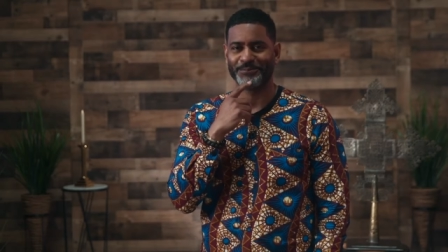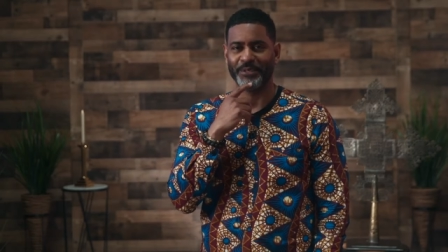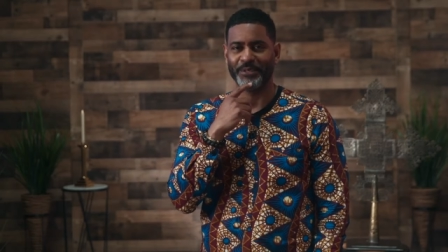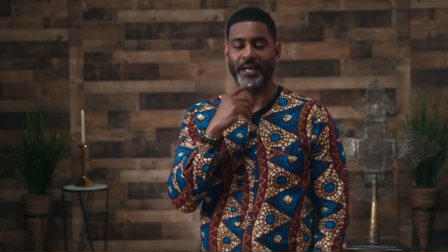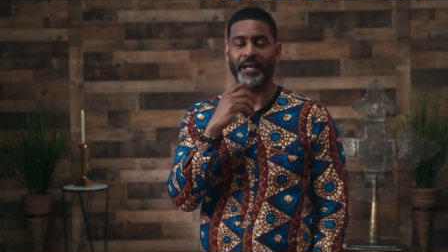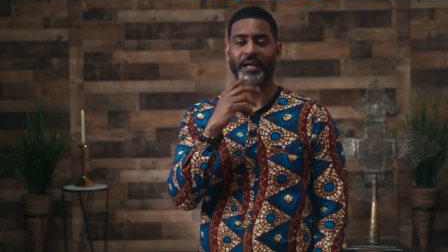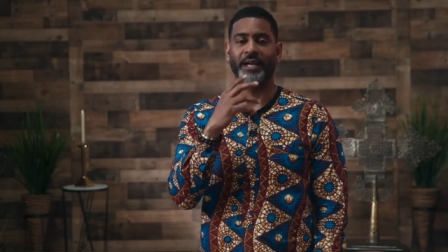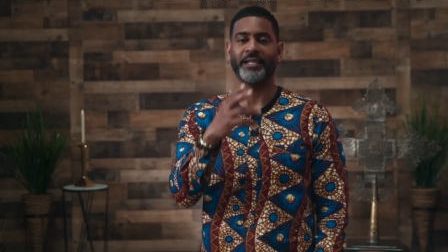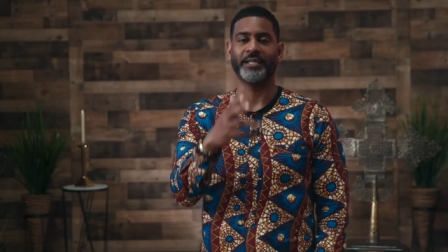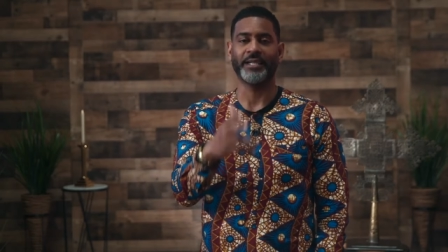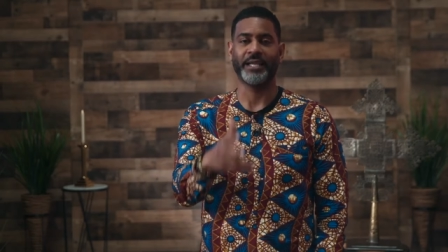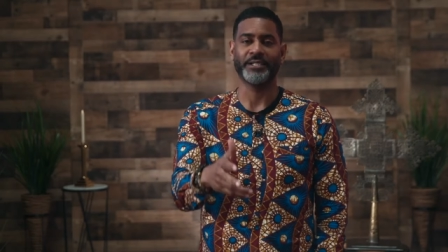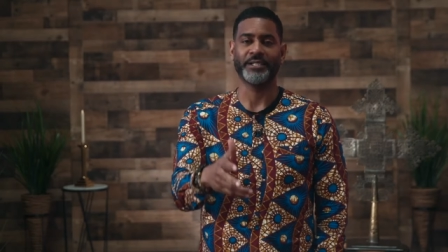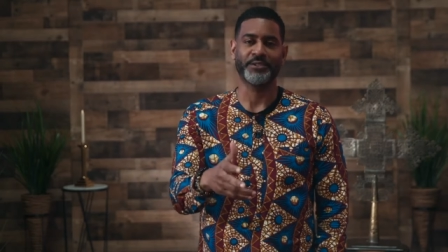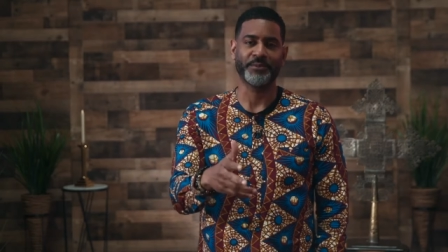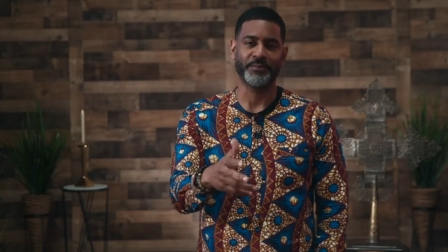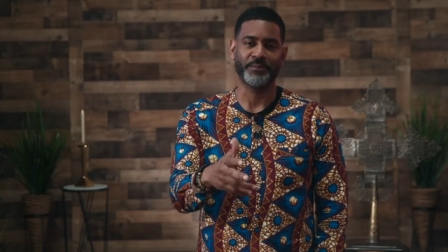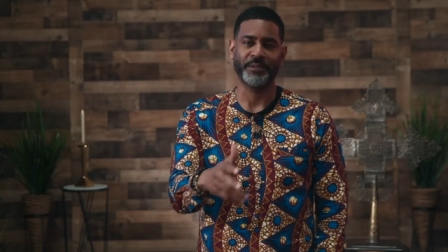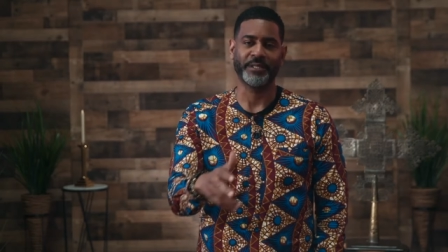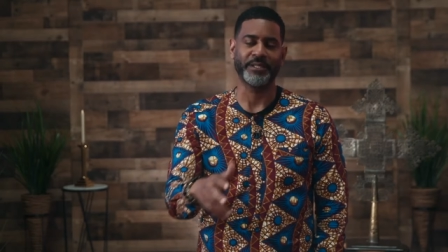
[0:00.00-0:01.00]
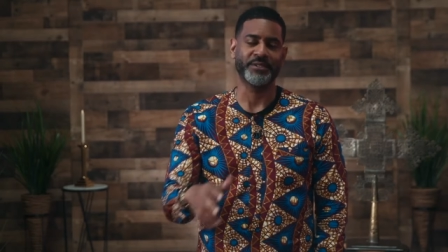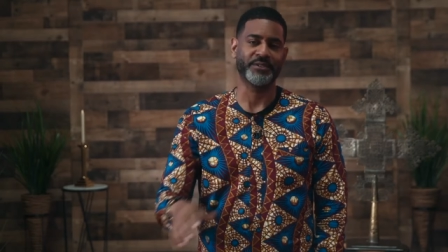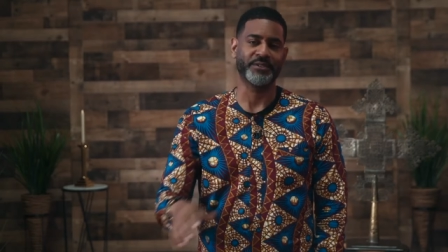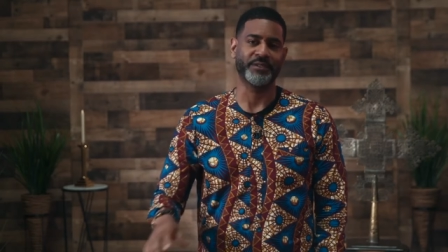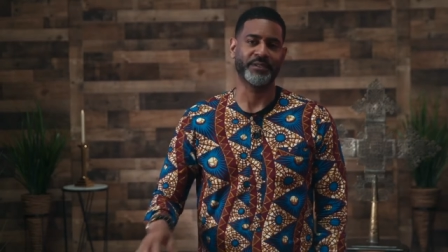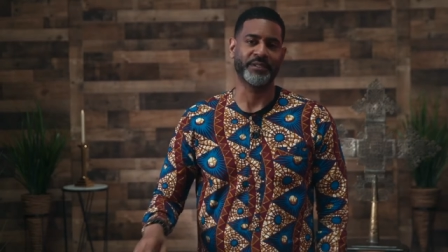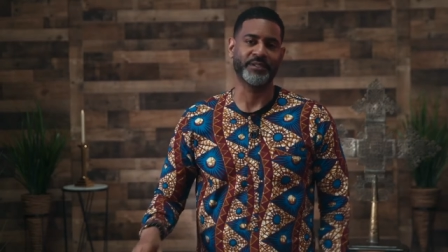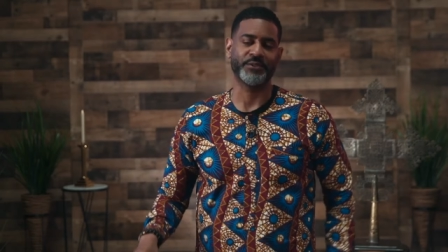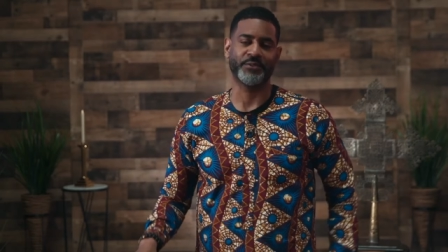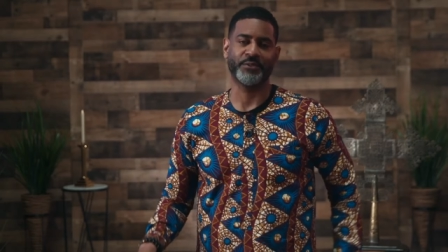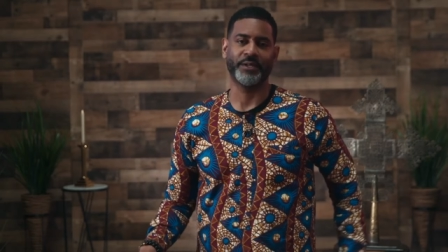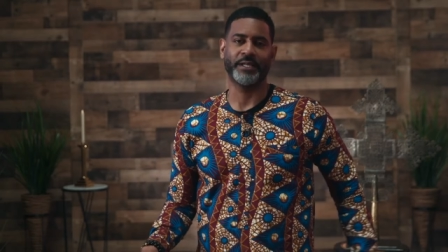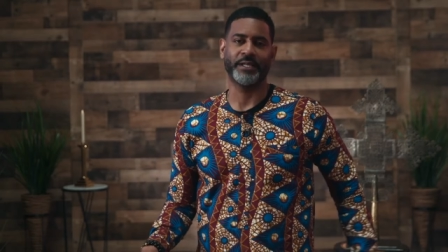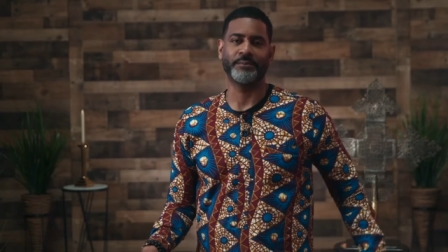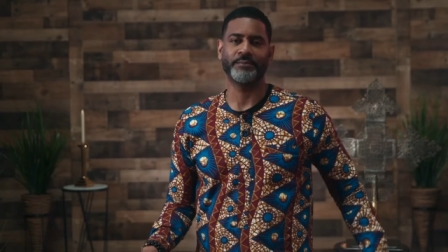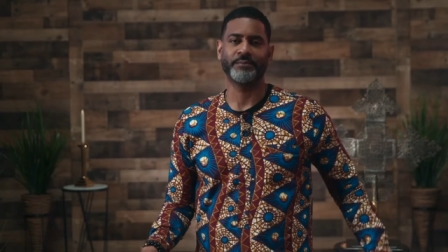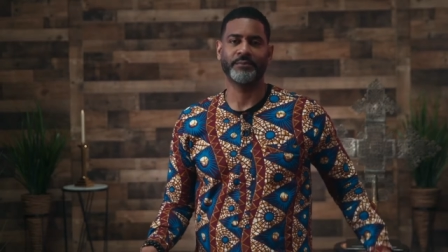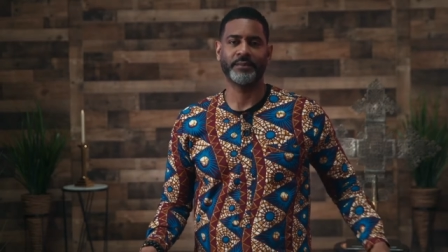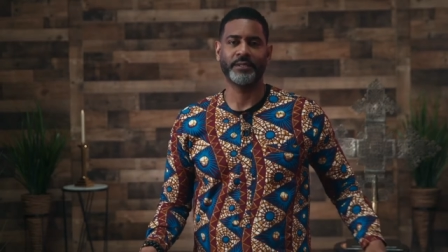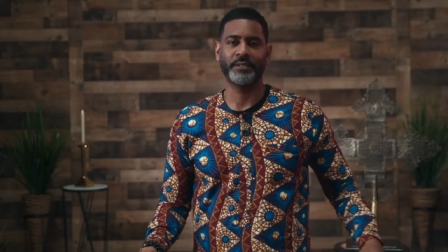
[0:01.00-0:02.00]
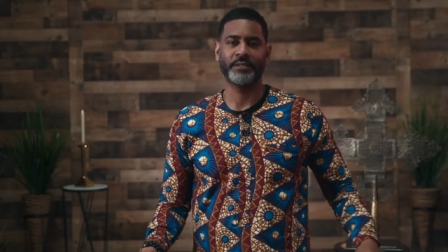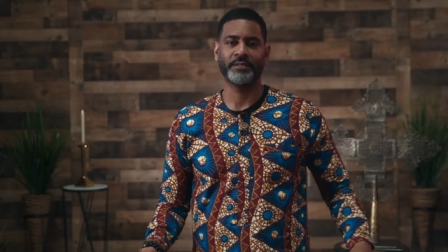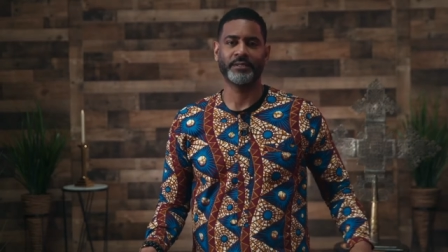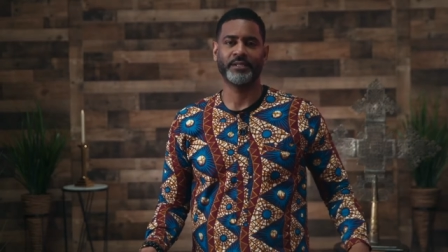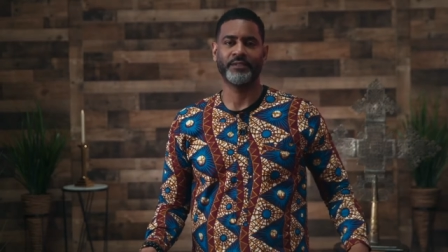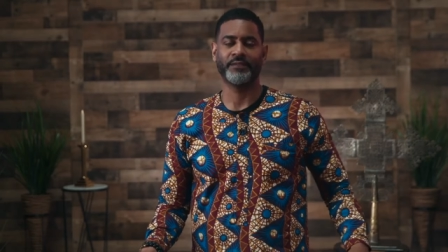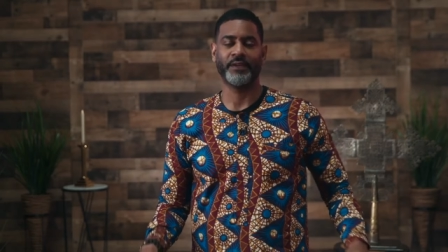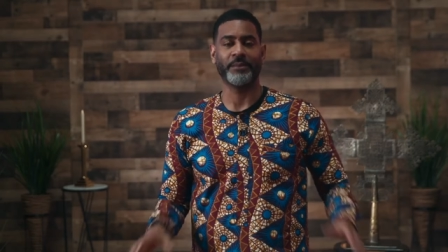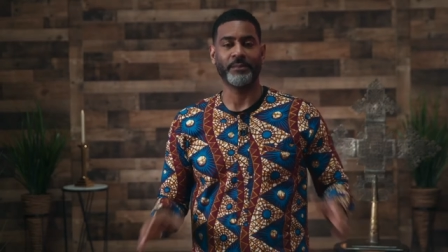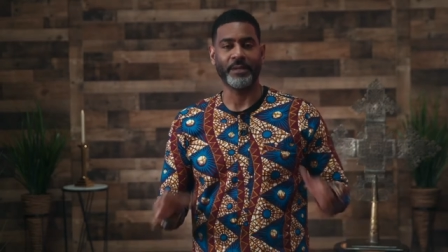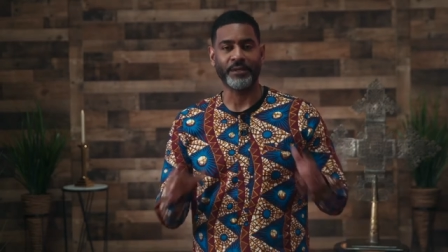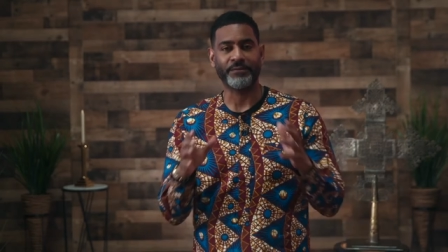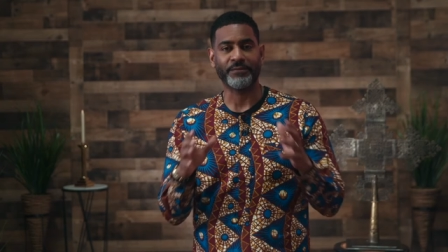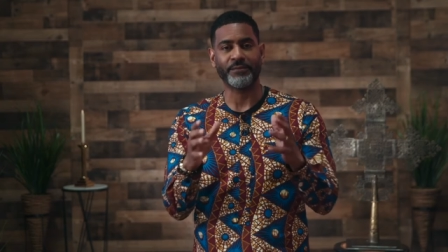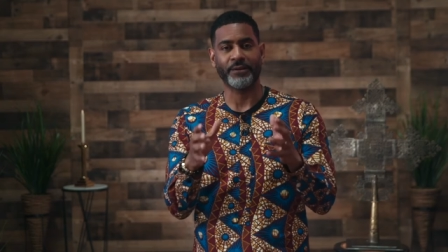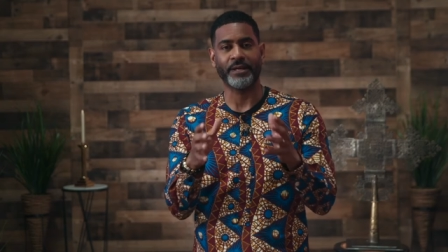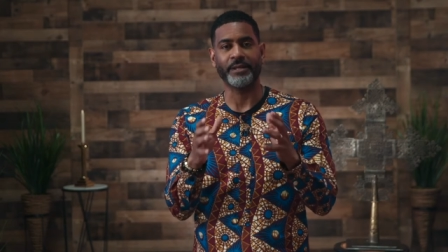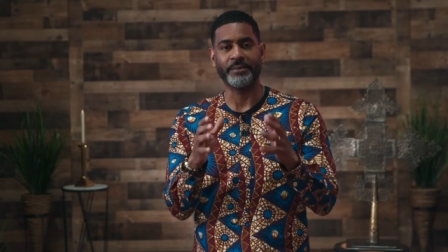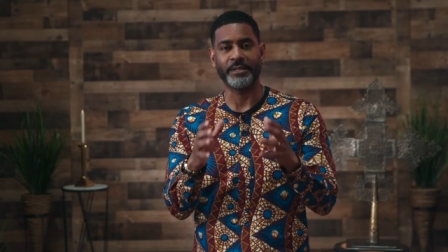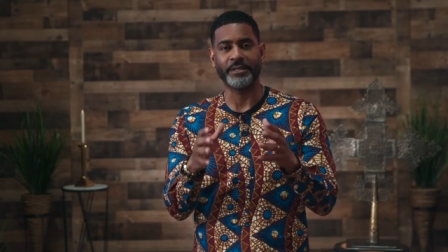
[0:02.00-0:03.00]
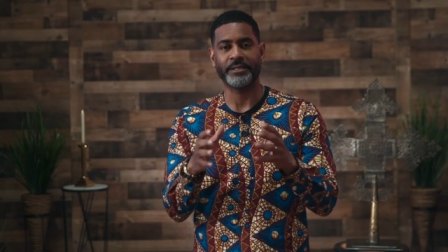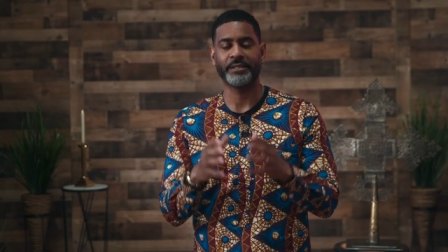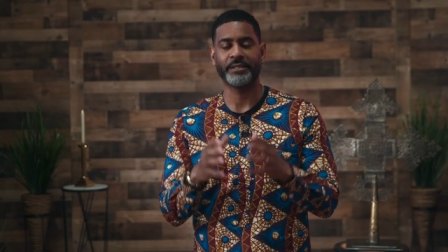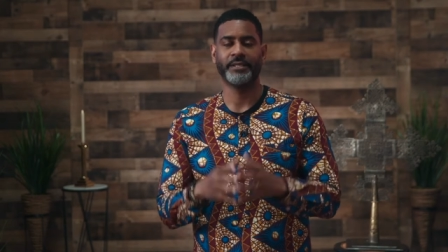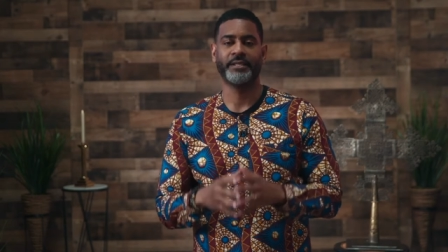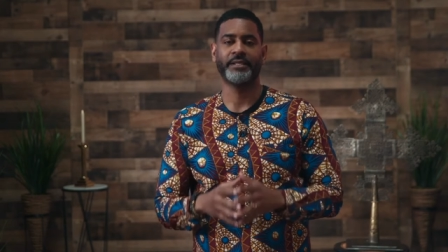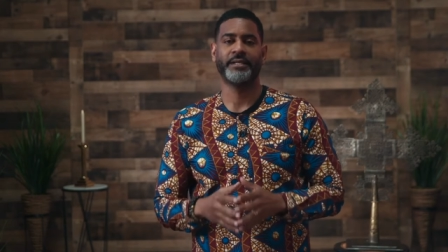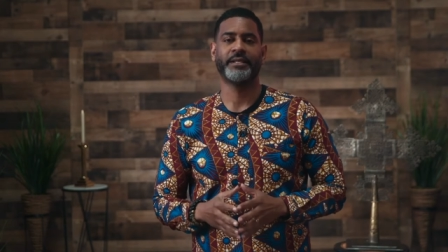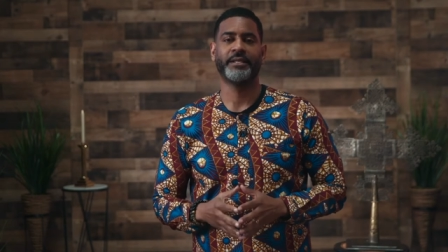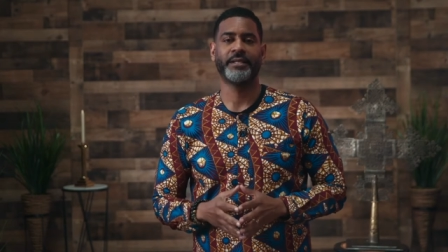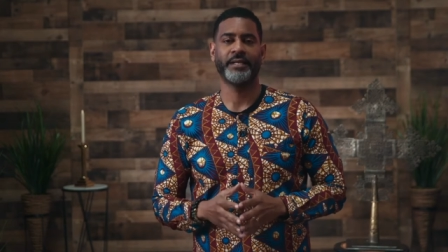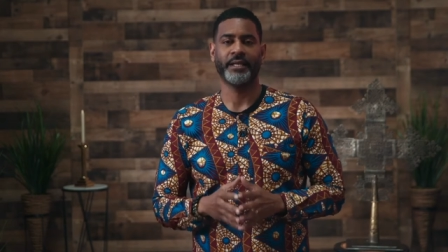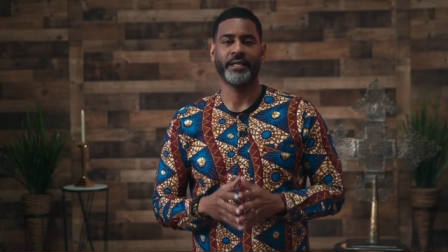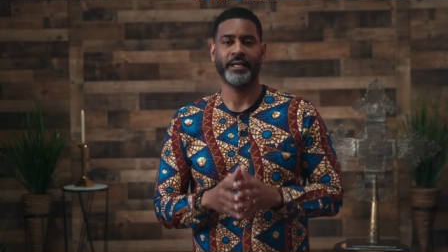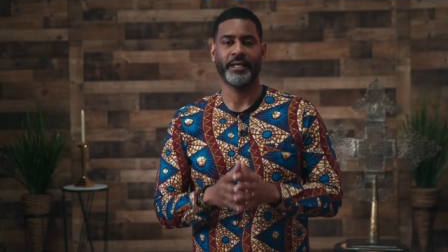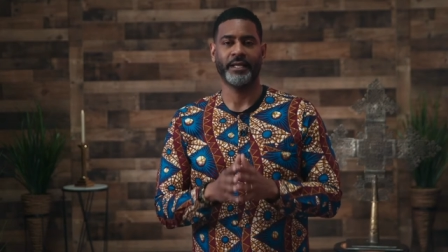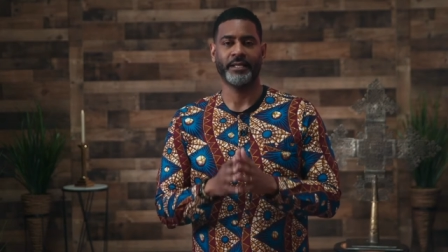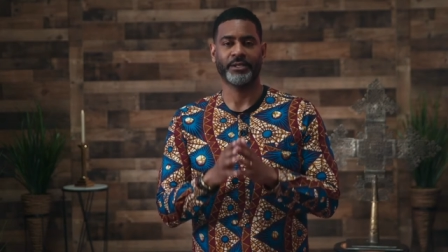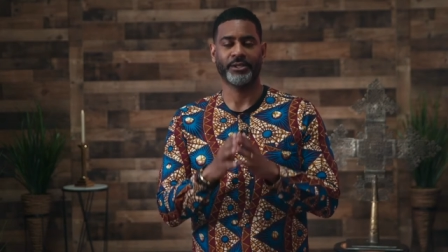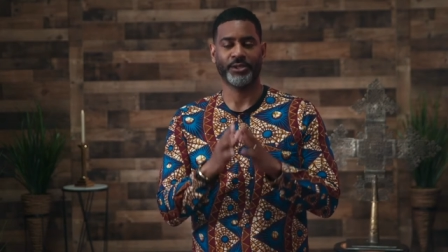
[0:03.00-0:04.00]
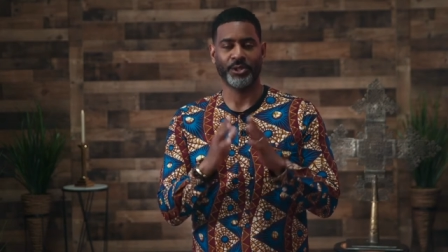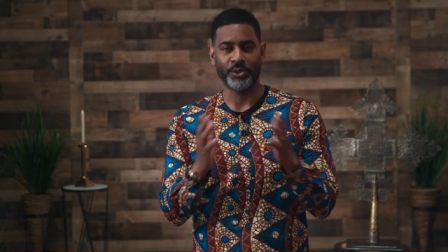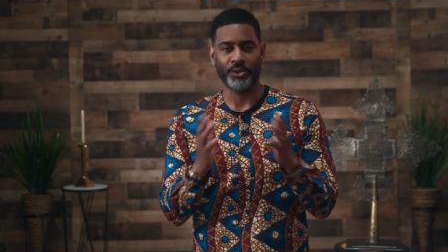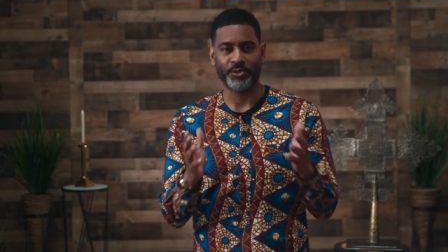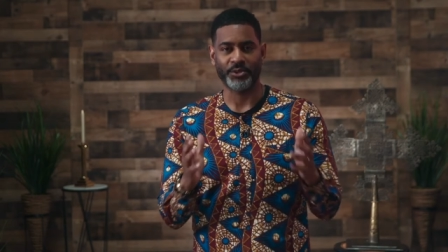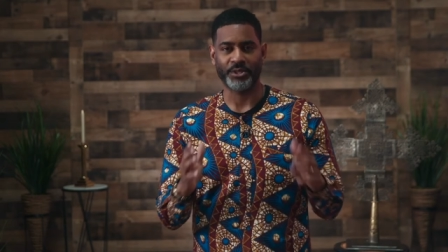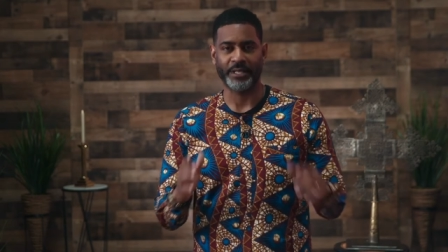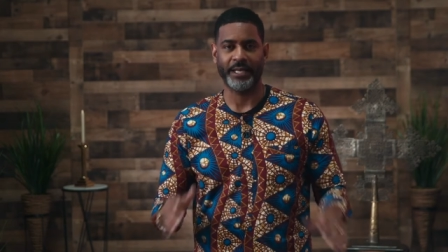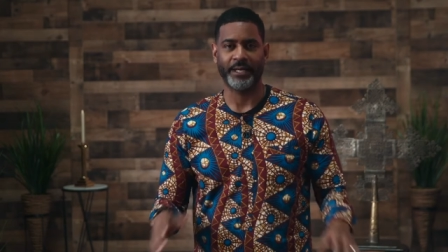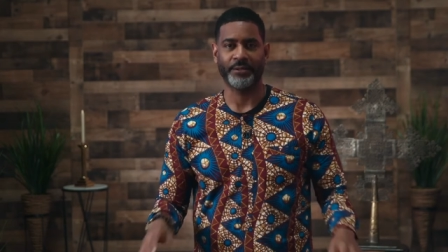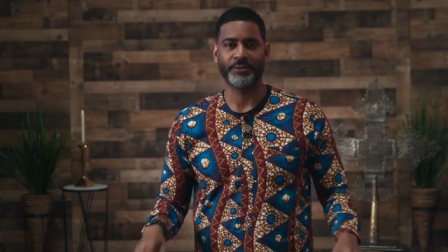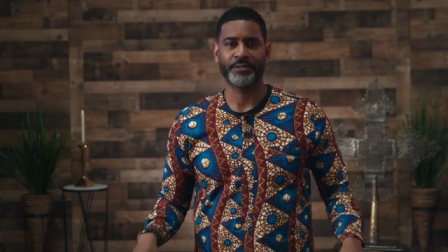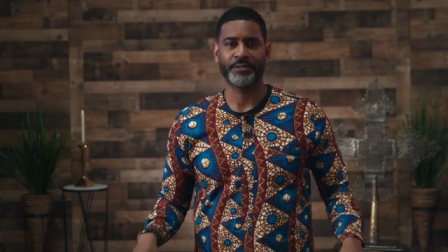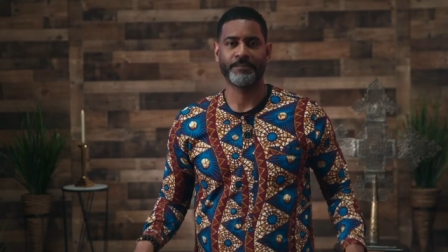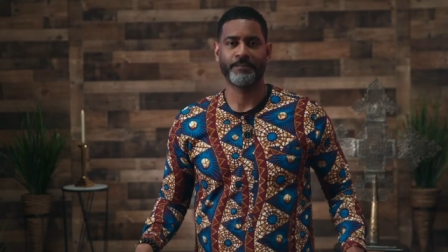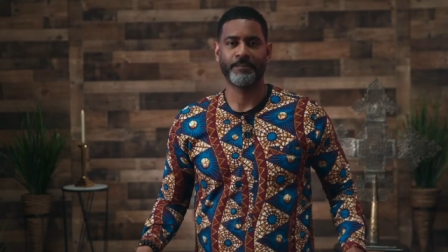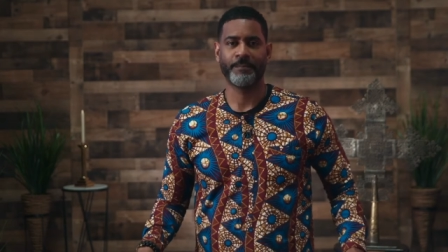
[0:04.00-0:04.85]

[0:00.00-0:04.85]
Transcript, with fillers: I like to place it this way, if I may frame it and close out,